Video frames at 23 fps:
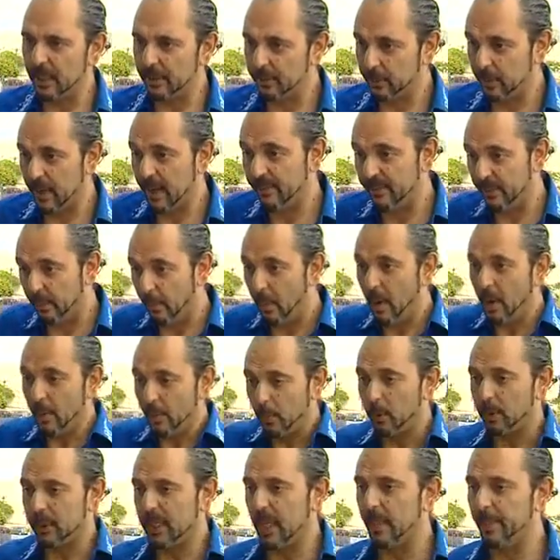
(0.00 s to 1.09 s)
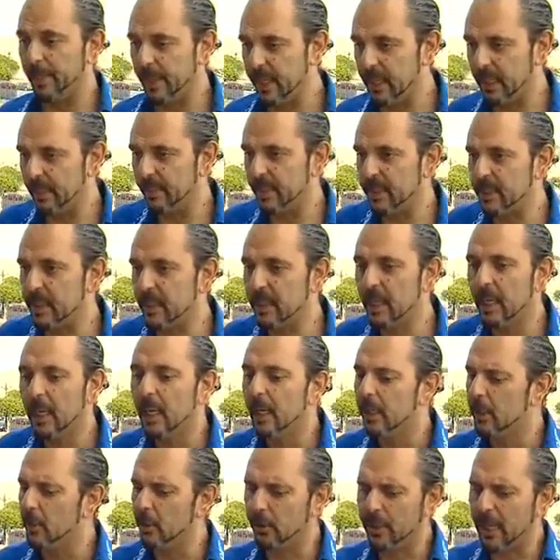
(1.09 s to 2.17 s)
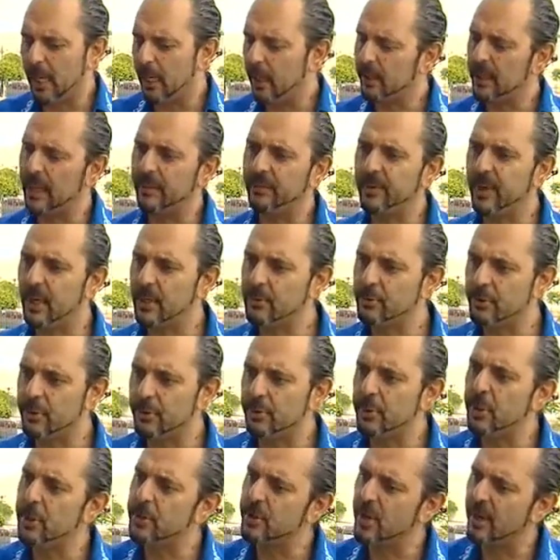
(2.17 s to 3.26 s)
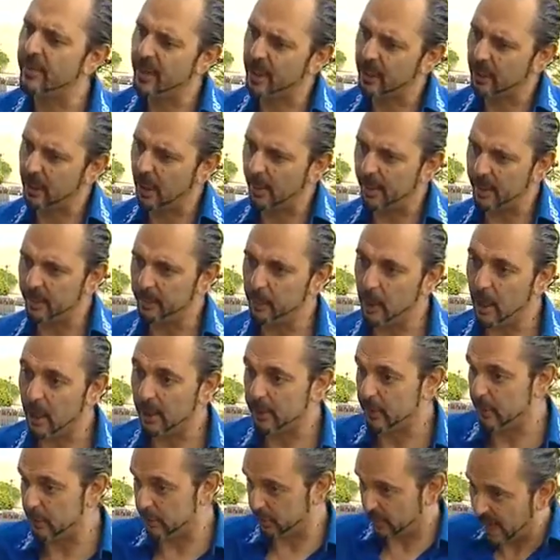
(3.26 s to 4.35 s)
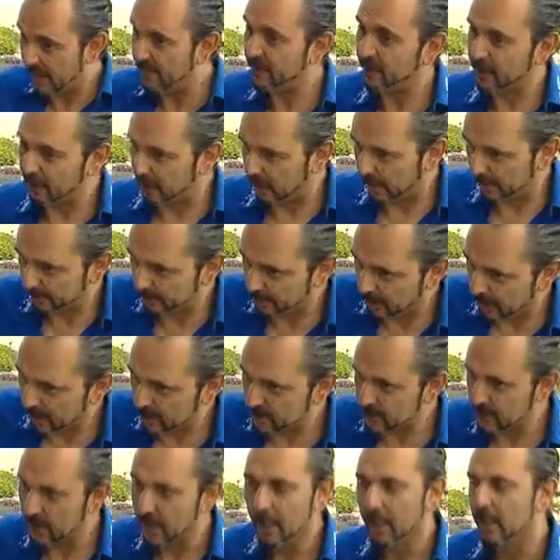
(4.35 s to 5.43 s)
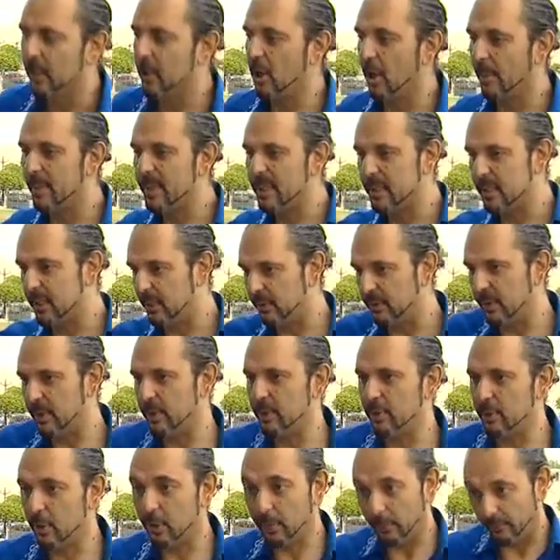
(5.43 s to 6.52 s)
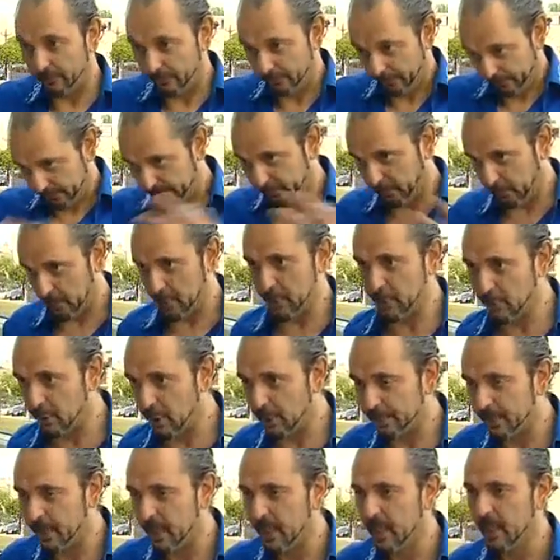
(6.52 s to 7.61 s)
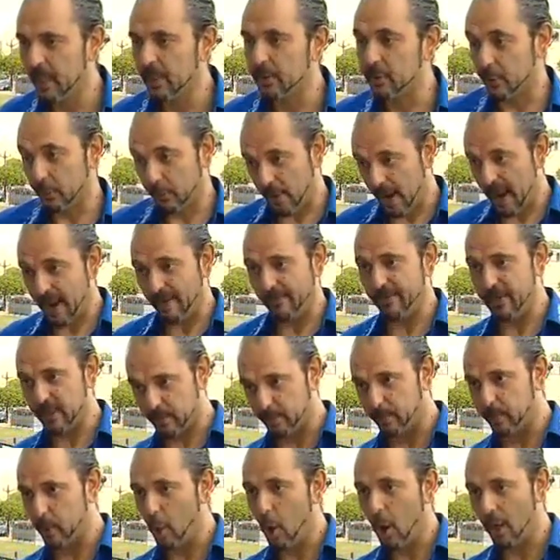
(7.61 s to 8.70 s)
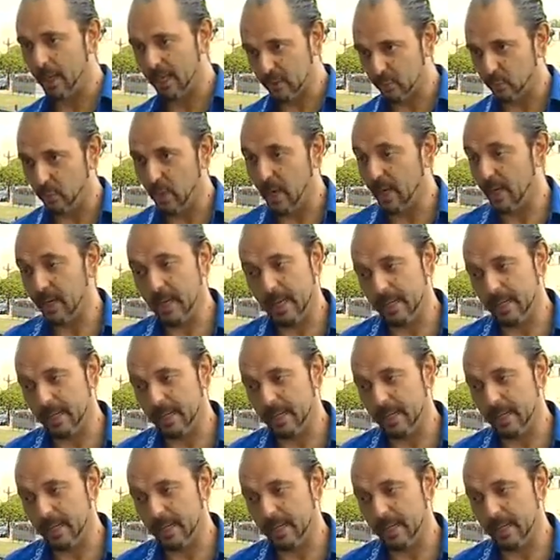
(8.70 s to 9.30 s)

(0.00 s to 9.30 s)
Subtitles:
And to have the One World Company Limited, you cannot have countries, you need to have economic blocks. And to have economic blocks, you obviously need the euro for Europe to have this block as one.